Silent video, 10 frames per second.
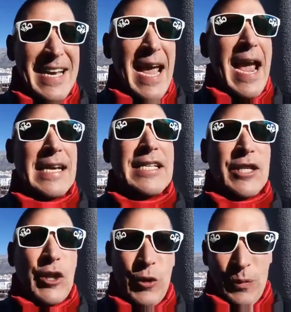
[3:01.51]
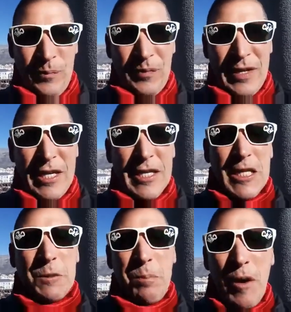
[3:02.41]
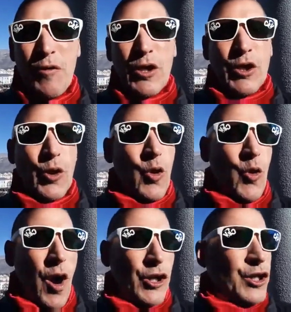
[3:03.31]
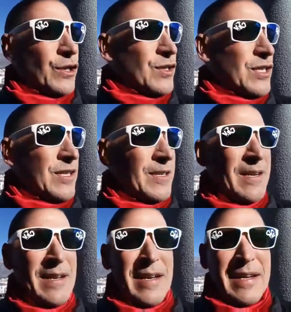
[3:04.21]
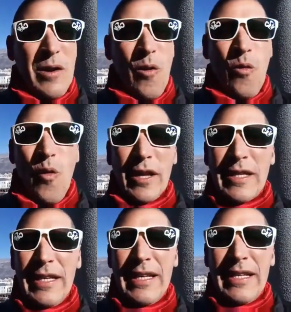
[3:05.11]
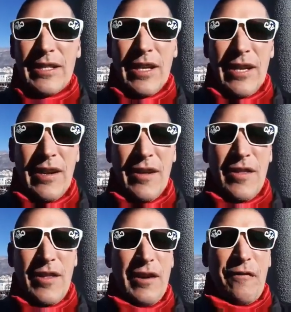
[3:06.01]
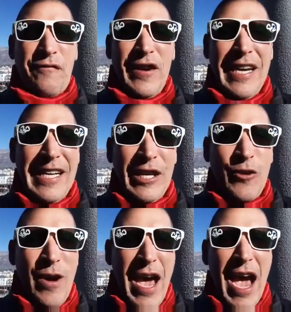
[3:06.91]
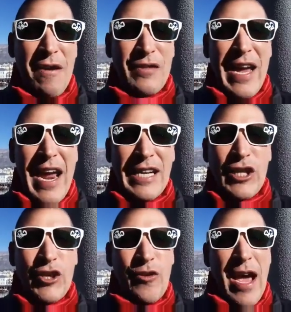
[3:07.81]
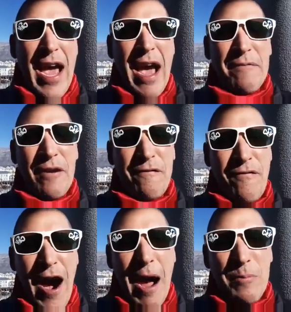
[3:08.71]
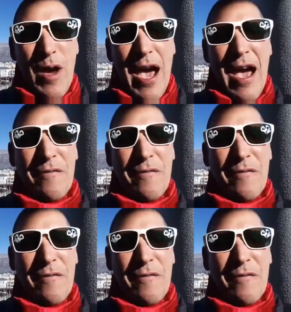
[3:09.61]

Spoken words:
SQ, spiritual quotient. What is the feeling you have, the energy you have, the vibe you have?